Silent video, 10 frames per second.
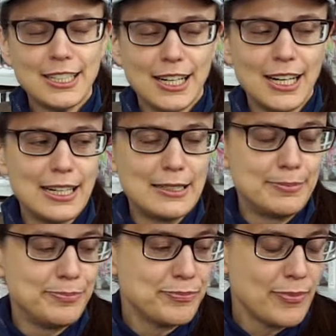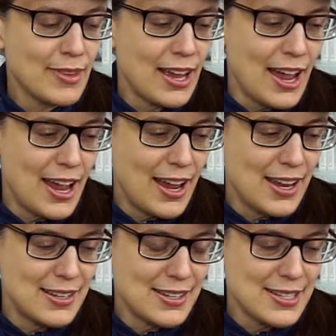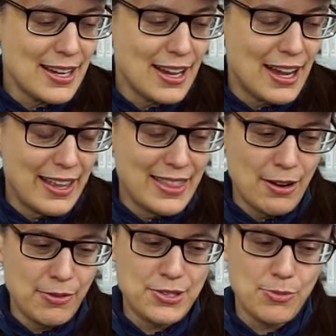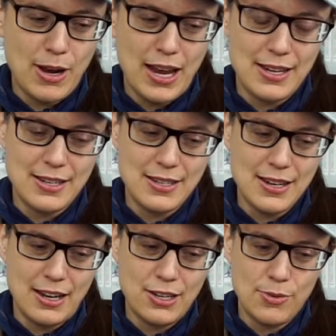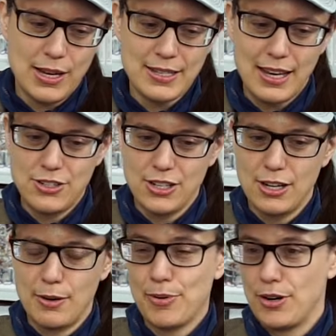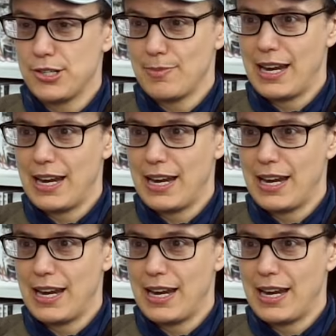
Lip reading: and that was when a US agent approached me,